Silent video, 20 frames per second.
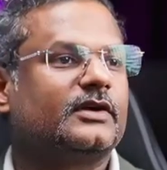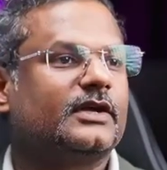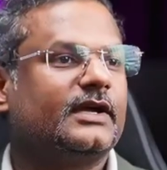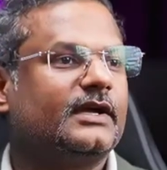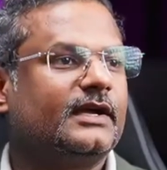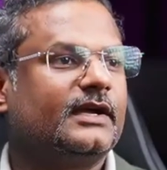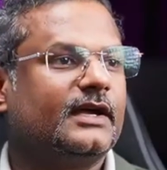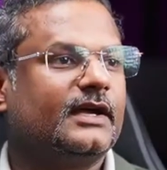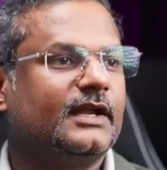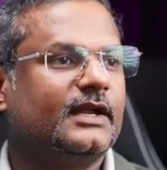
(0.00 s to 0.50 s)

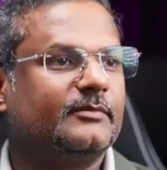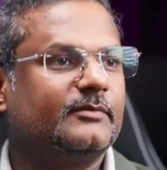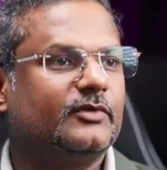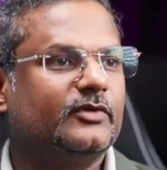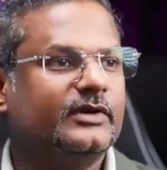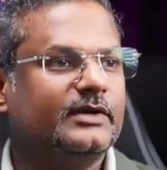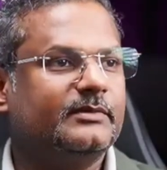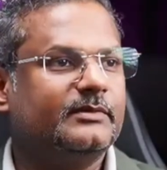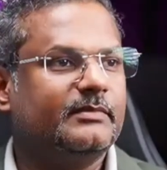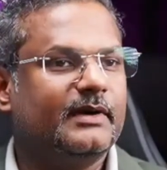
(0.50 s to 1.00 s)
Okay, and
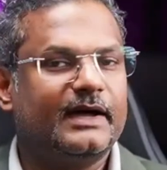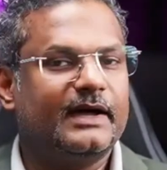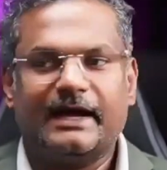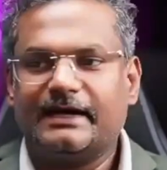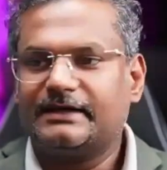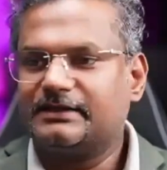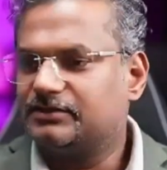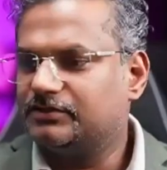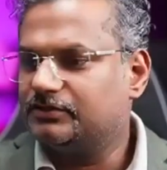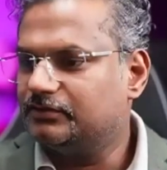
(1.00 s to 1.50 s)
I'm going
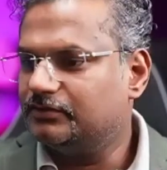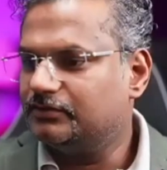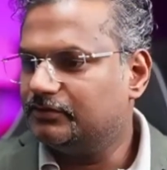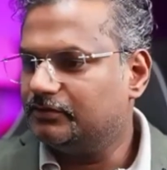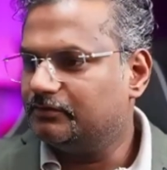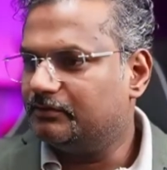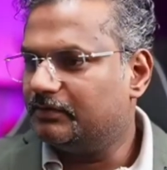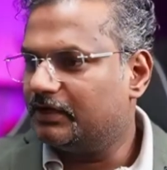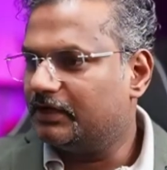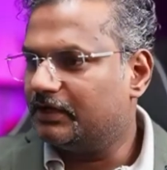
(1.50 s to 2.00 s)
back
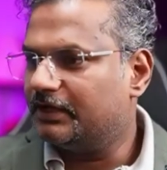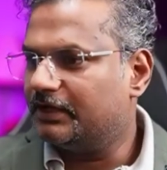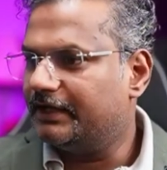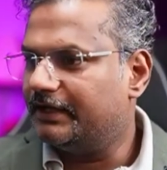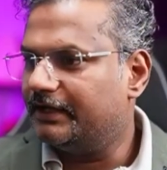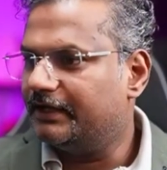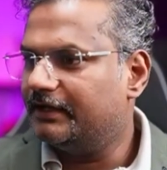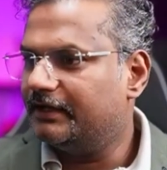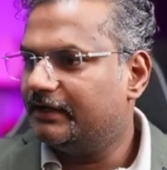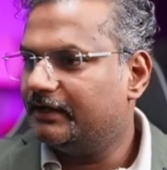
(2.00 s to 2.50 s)
to
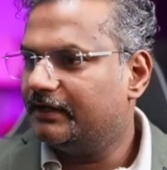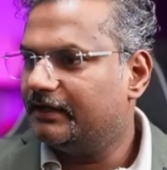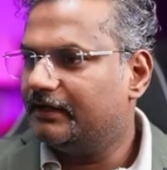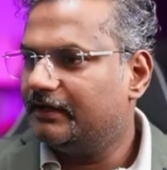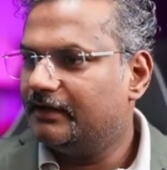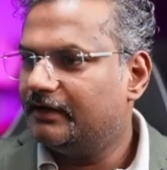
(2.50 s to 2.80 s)
my